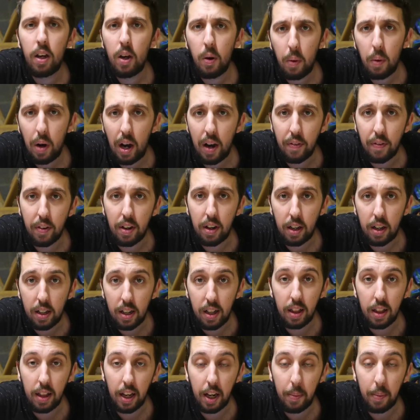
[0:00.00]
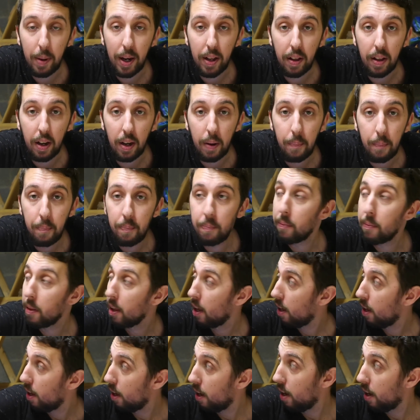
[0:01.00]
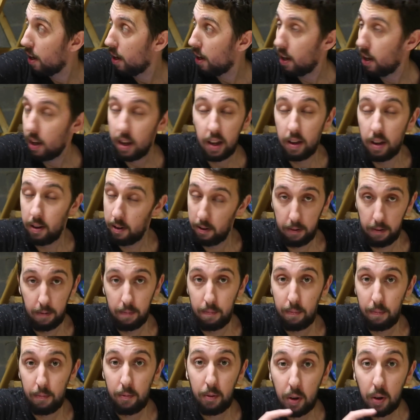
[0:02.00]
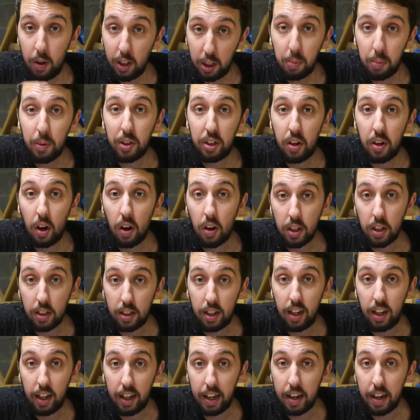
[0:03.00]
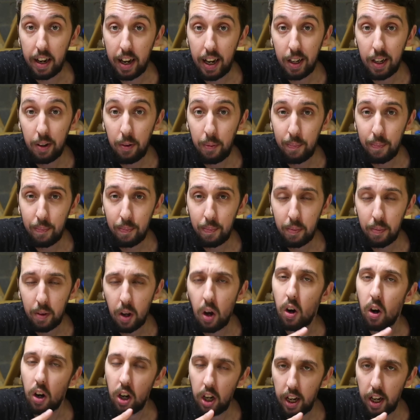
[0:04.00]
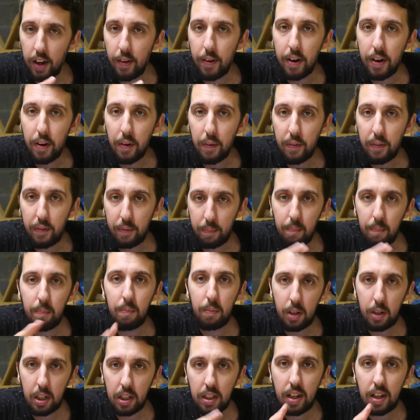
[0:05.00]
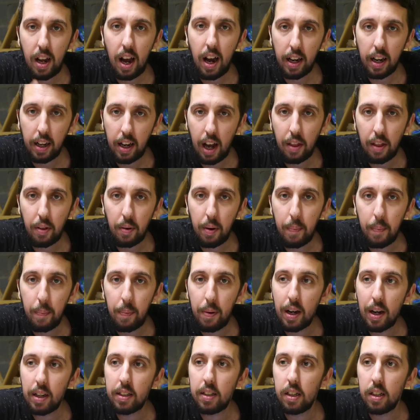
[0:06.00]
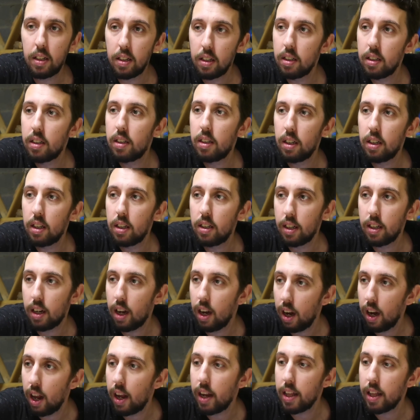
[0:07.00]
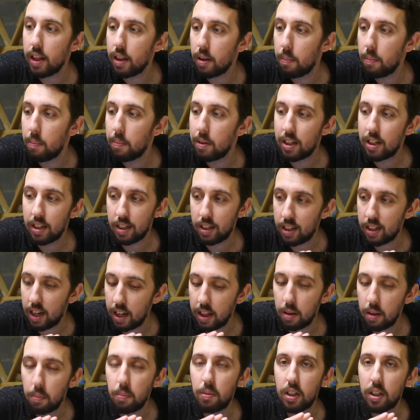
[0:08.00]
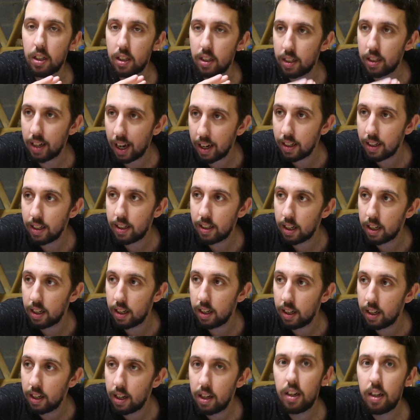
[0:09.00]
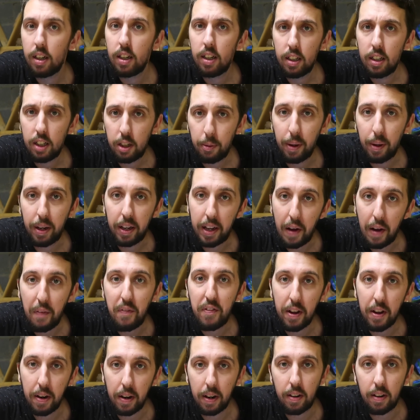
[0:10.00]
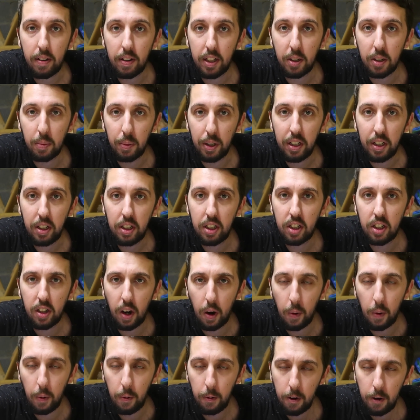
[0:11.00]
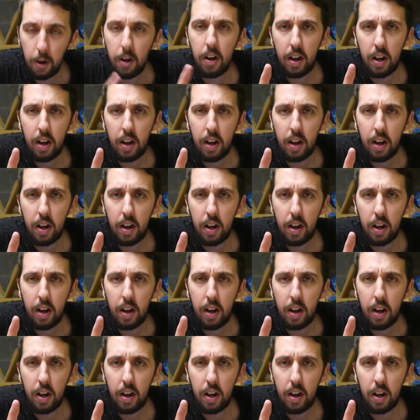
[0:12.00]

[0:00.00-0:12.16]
Whatever, I didn't think about that. Christmas corner's clear now. Or clear enough to start gathering presents, to collate them, to send them to Santa, to be gifted at Christmas. So,